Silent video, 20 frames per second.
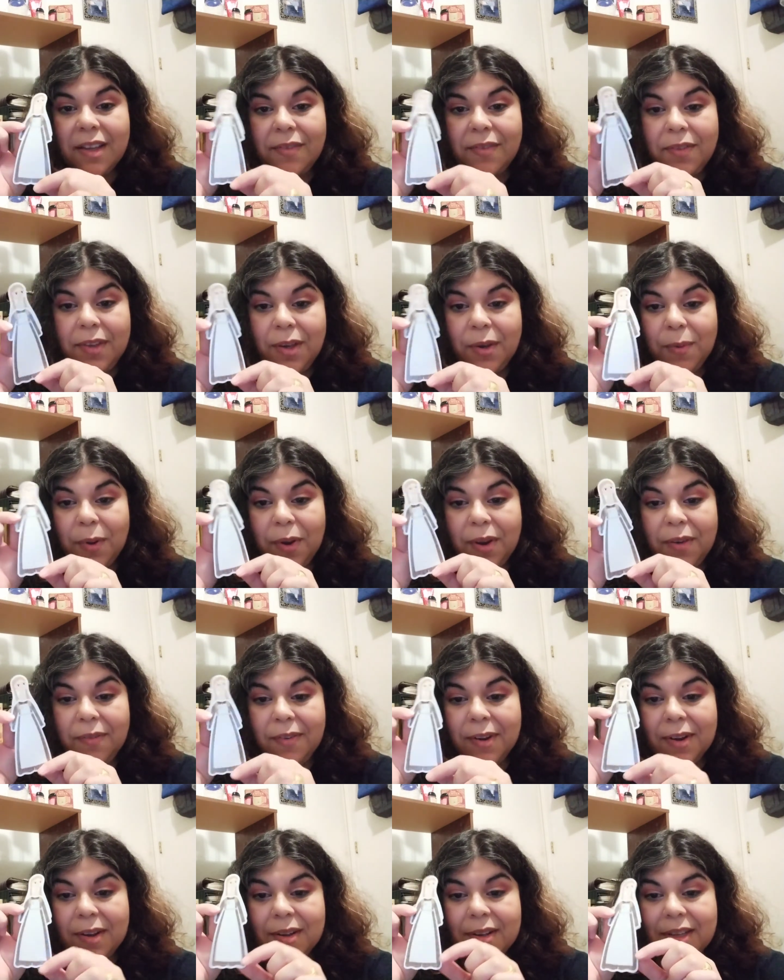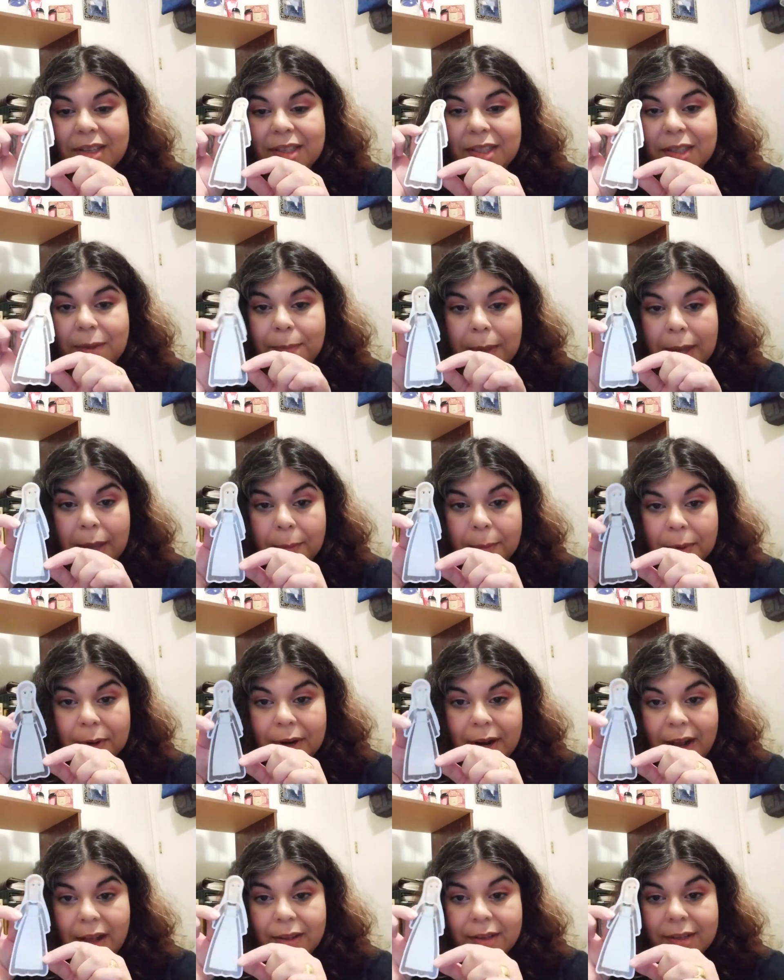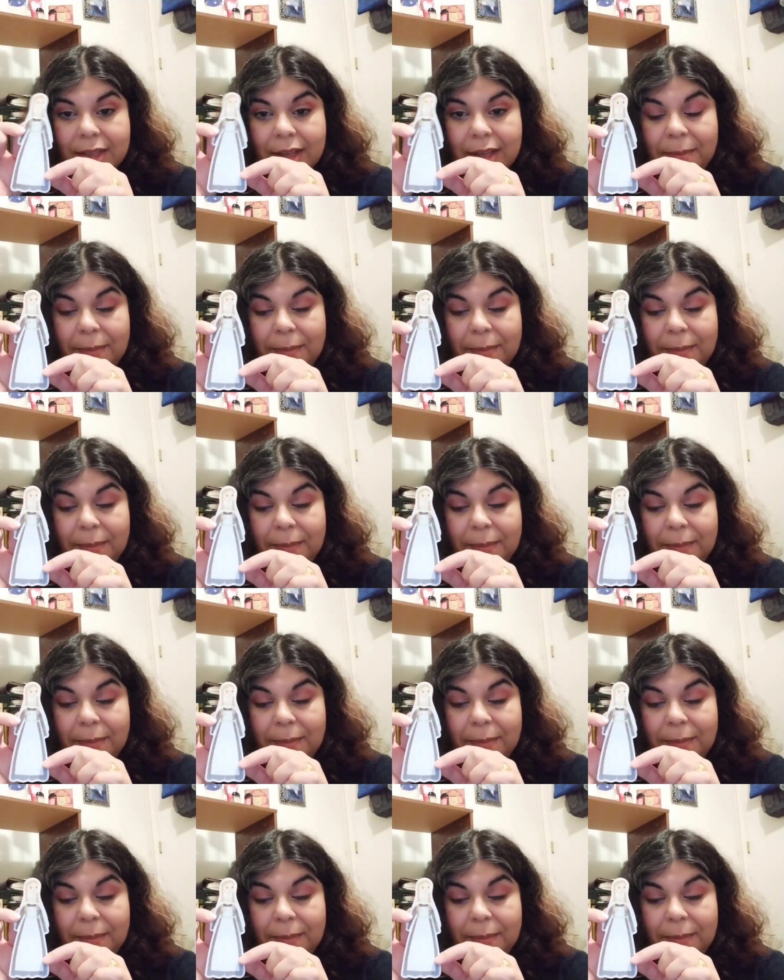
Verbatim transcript: be ever into paper dolls.